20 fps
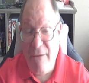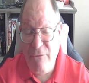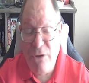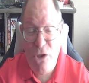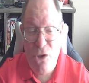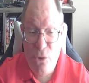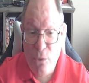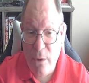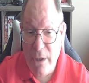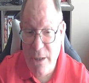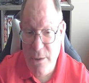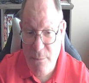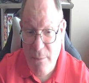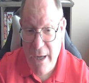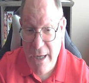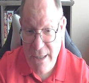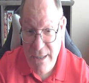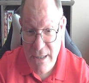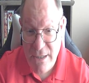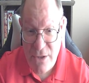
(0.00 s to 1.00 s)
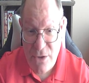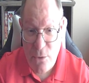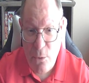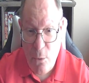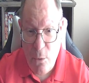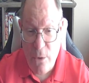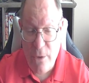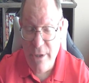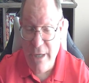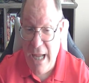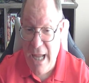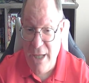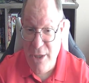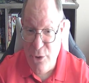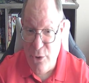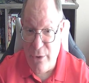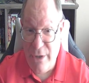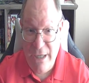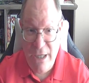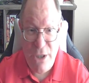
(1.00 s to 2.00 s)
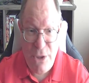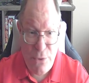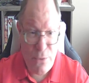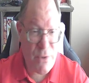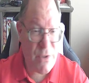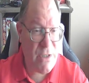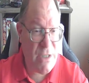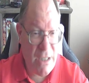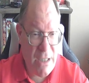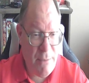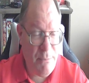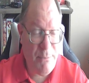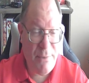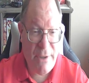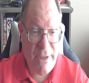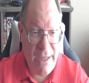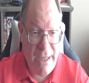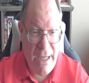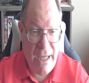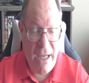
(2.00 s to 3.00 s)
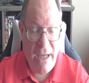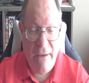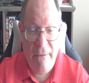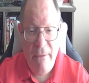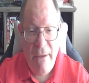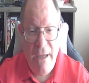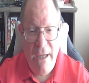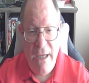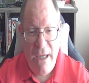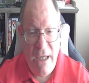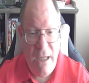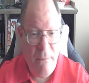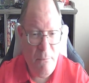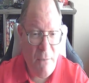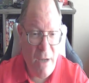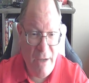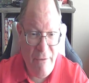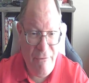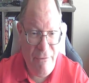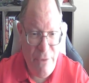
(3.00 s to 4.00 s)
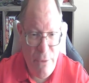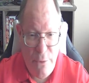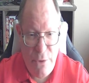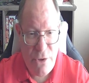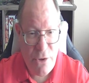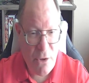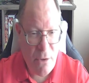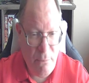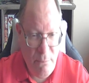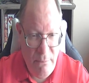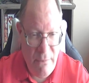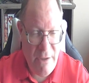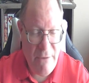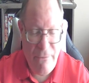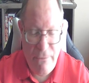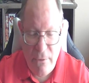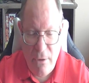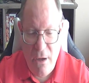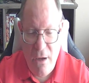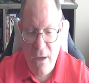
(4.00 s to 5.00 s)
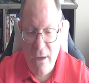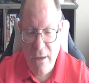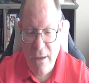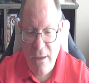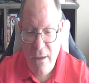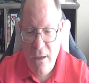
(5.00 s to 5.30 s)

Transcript: joined my Discord and you're interested in playing in my future MYFAROG